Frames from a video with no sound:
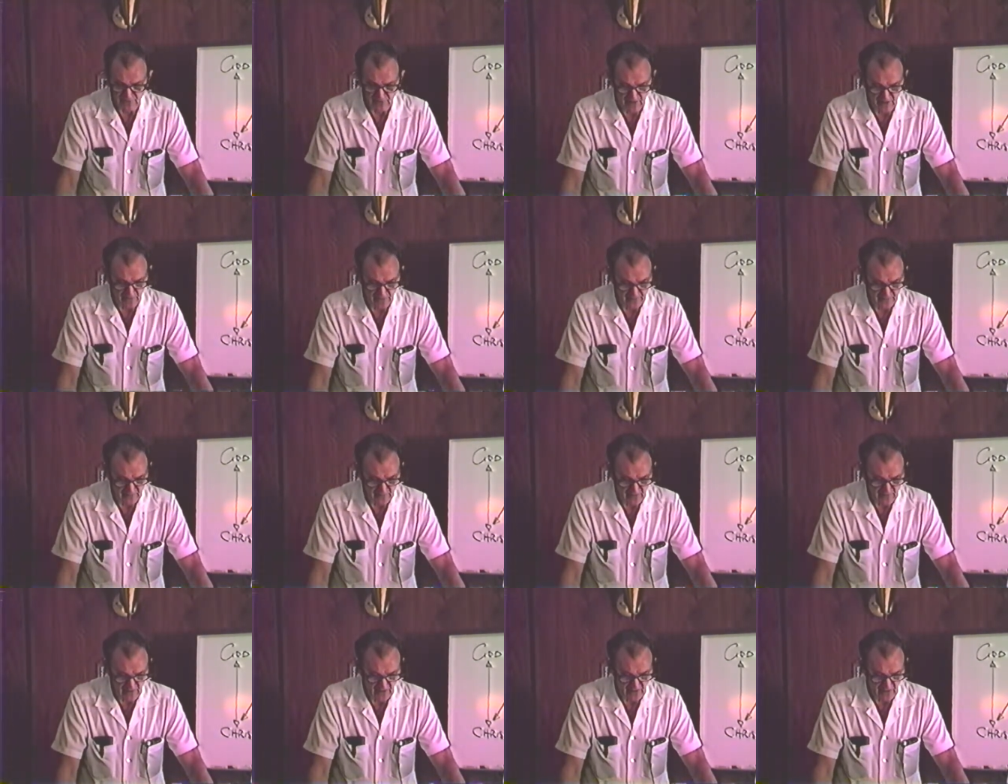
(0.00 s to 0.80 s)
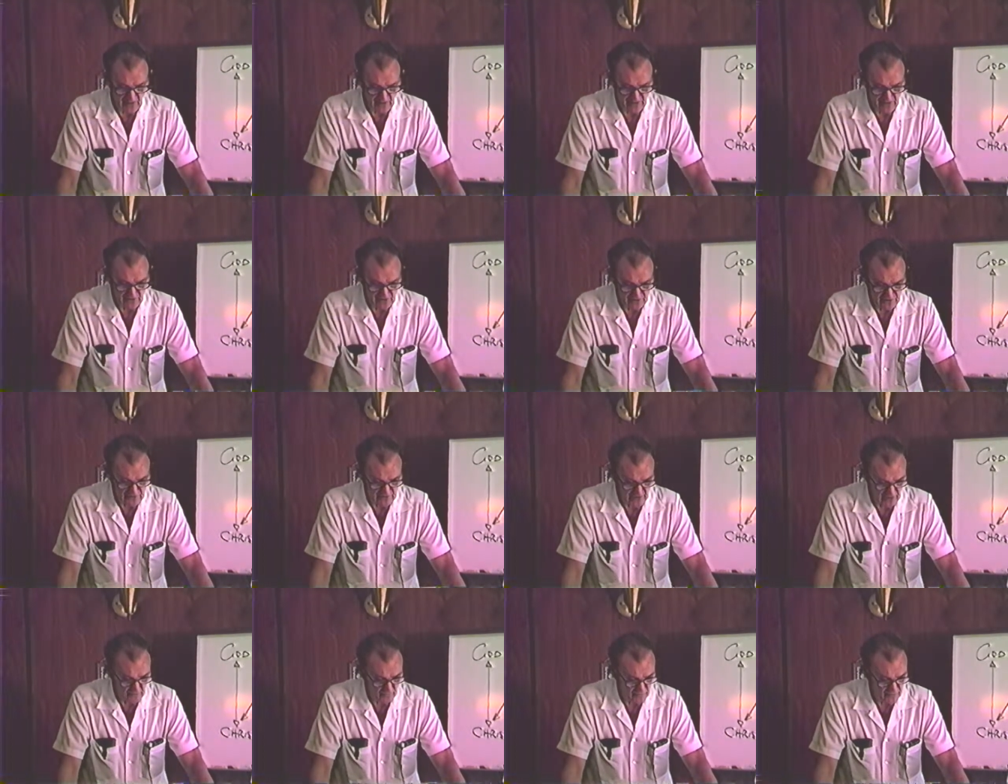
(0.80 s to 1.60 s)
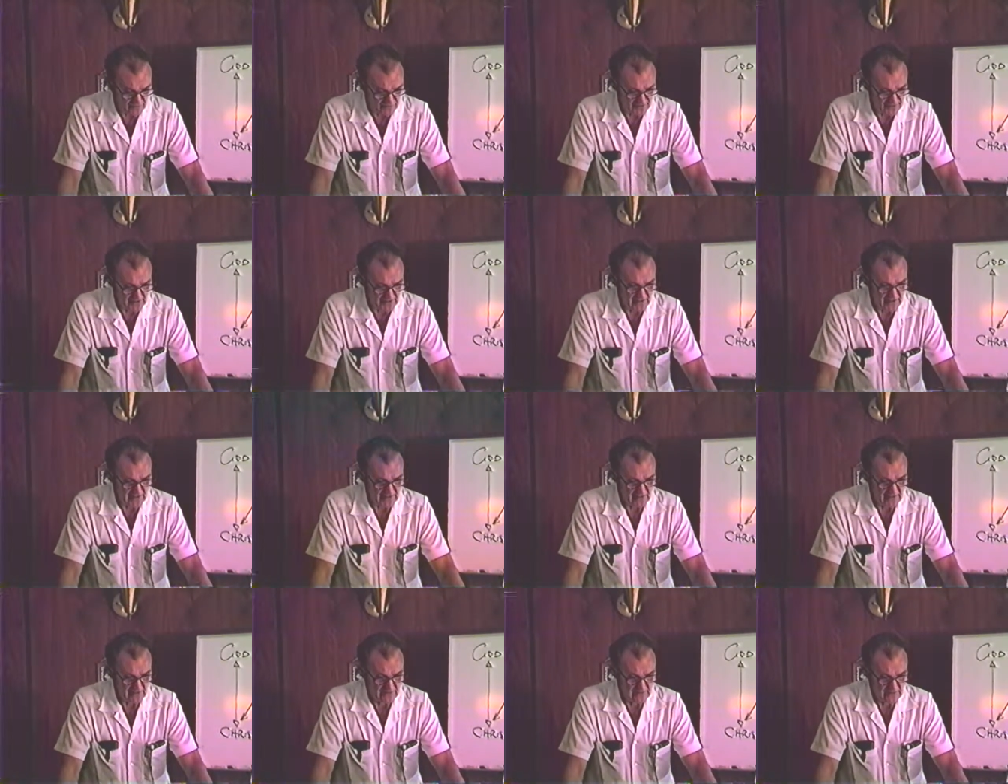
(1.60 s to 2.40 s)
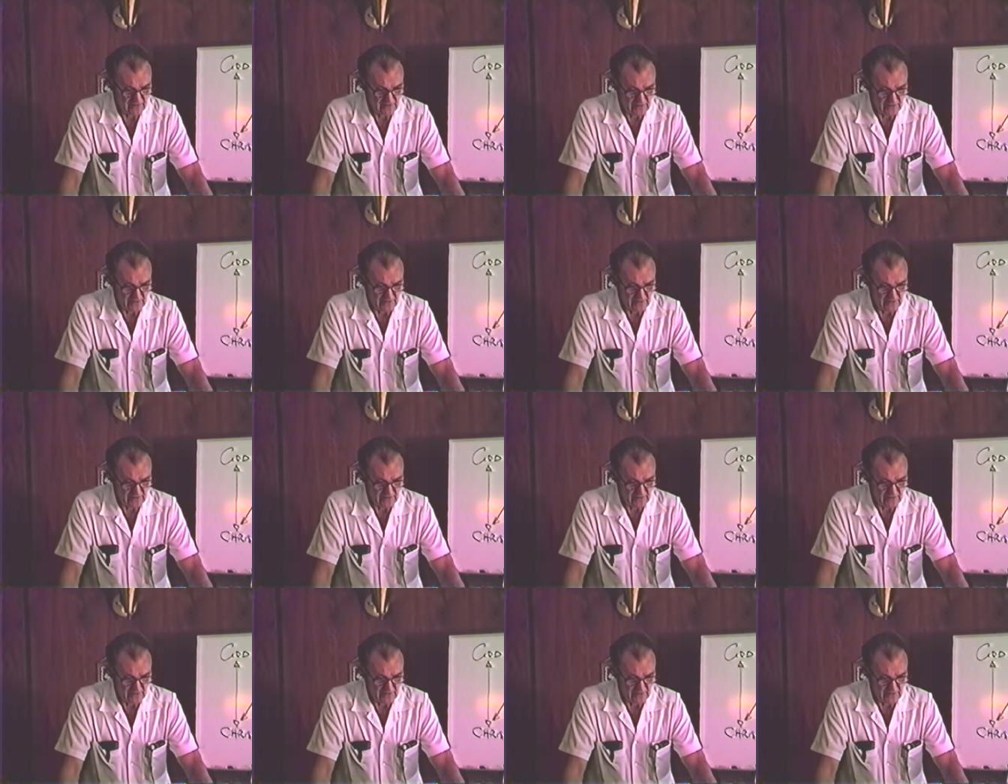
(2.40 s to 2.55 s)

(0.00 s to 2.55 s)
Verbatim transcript: Now, can we today,